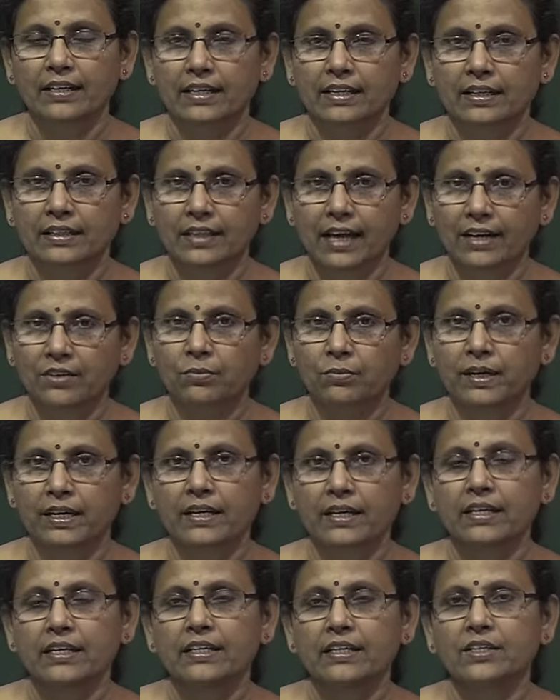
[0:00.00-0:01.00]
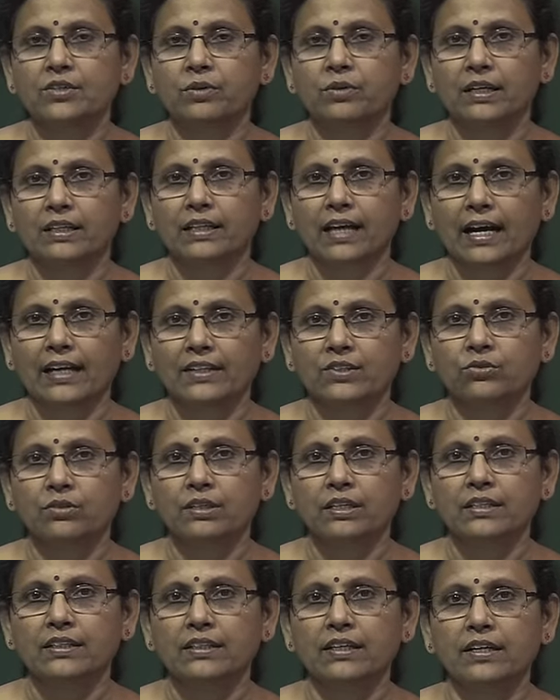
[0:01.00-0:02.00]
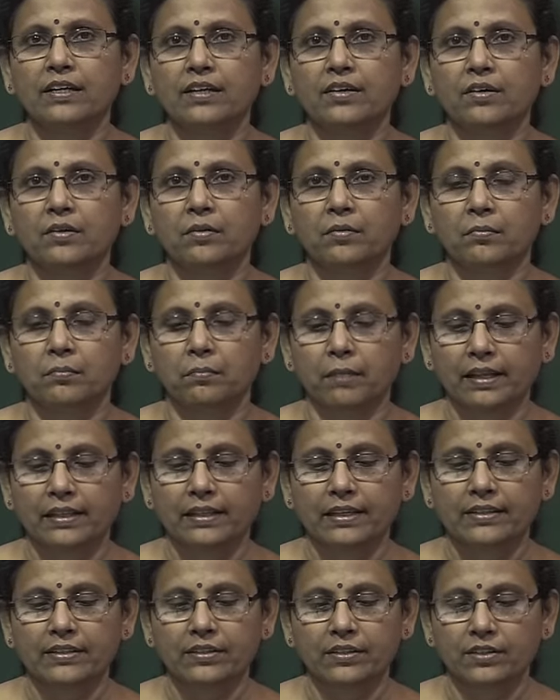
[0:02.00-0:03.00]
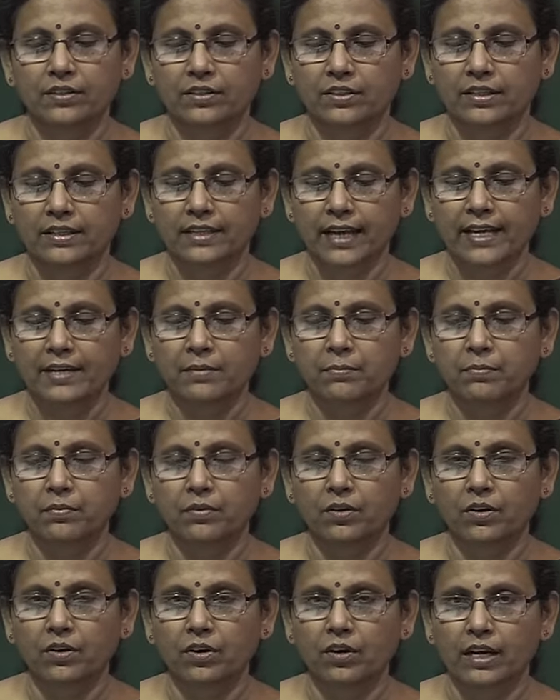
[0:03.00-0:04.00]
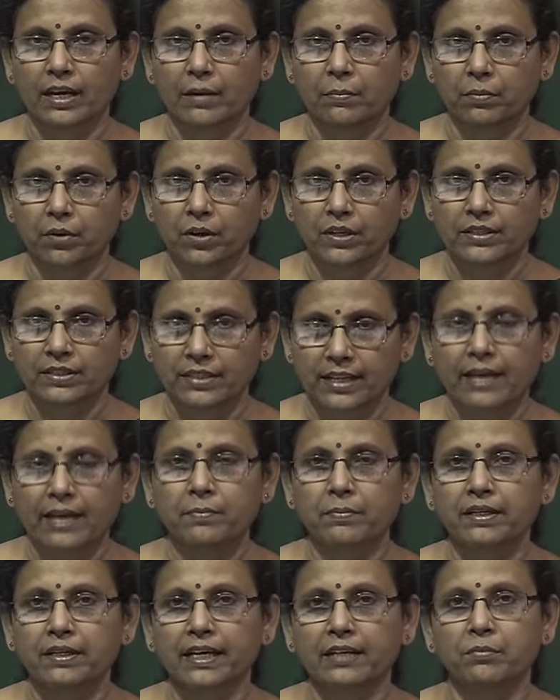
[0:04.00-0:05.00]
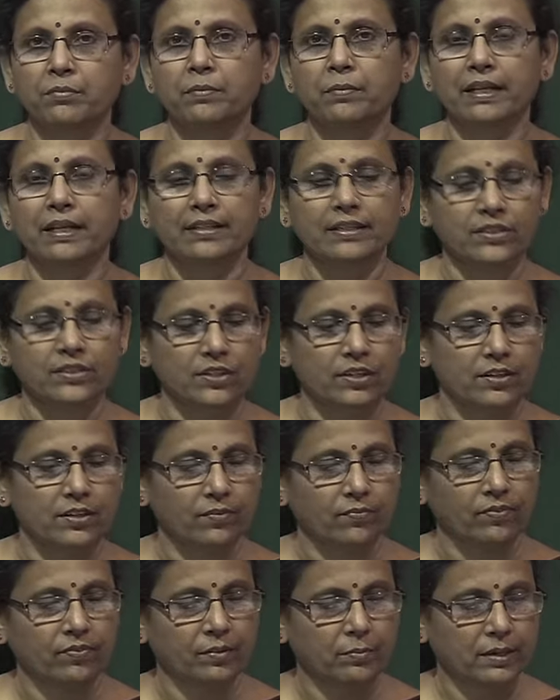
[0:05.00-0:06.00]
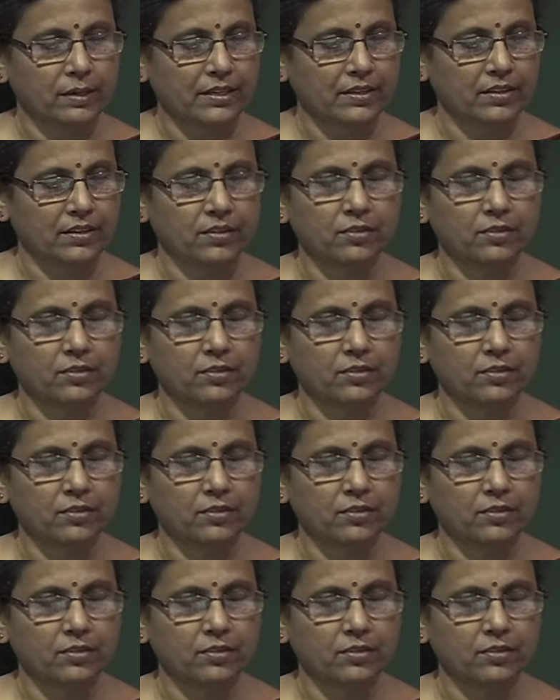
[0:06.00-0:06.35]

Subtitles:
in that way you can actually manage the time, employees time can be managed better.